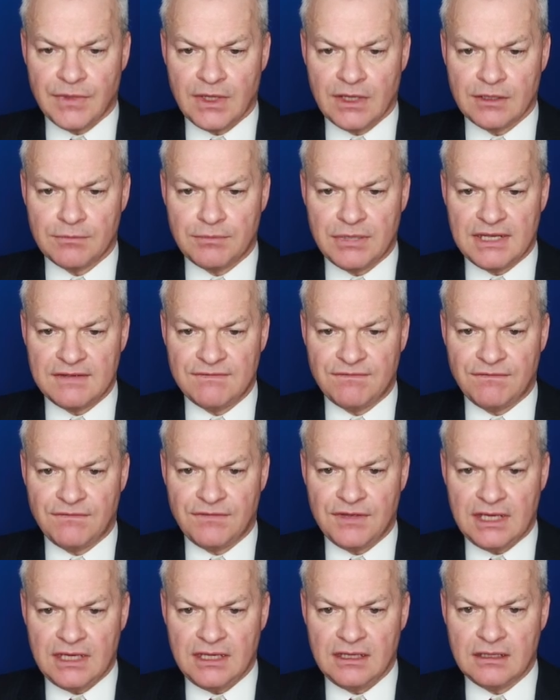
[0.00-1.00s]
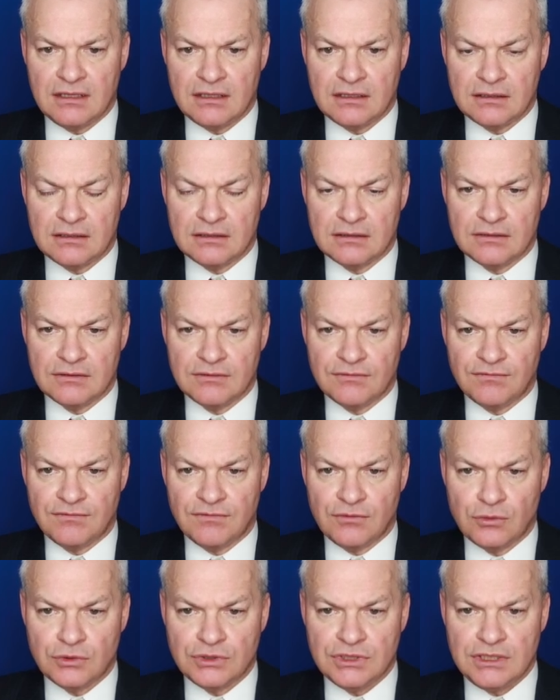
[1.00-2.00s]
I could play VIG,
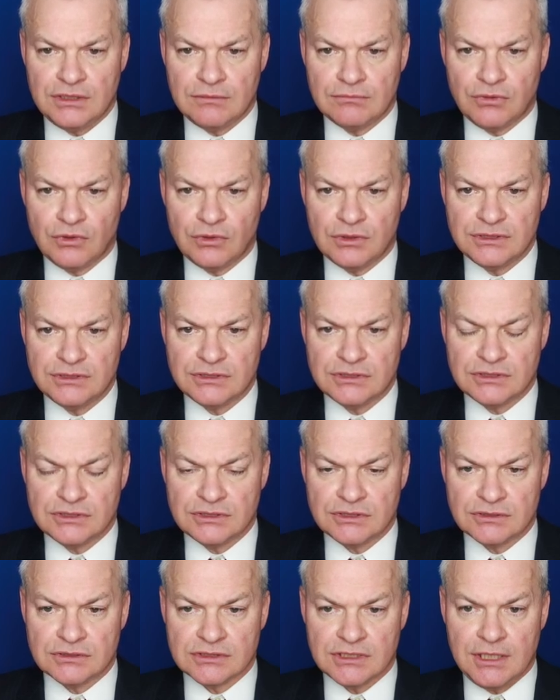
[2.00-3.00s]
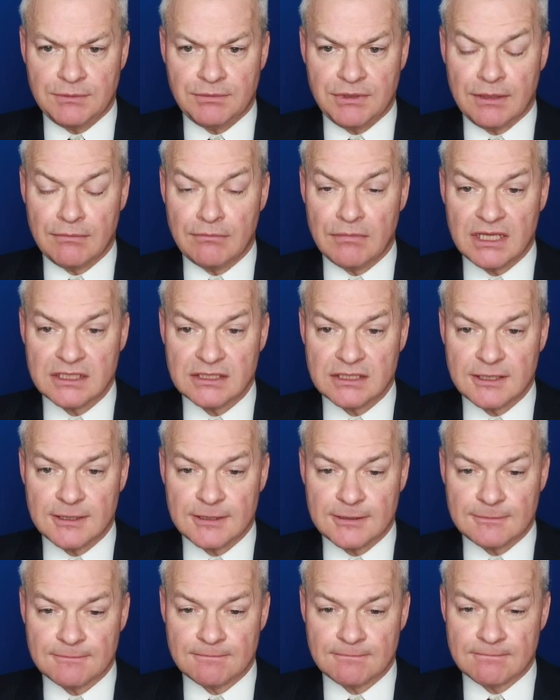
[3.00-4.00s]
14 points, keeping
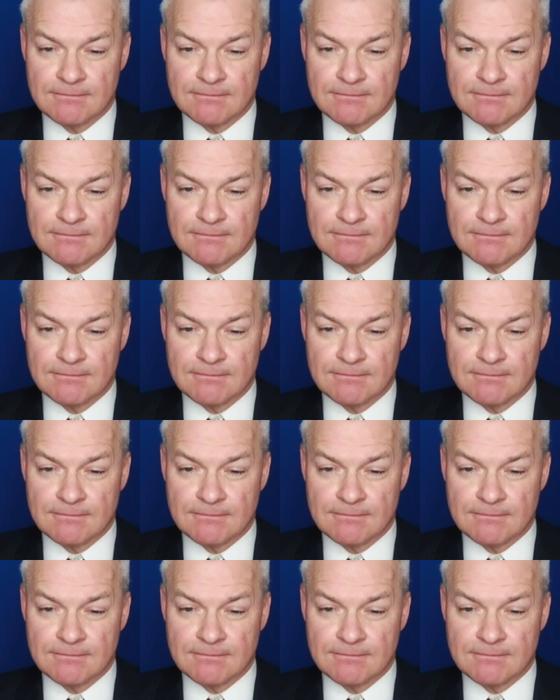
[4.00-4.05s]
METIC.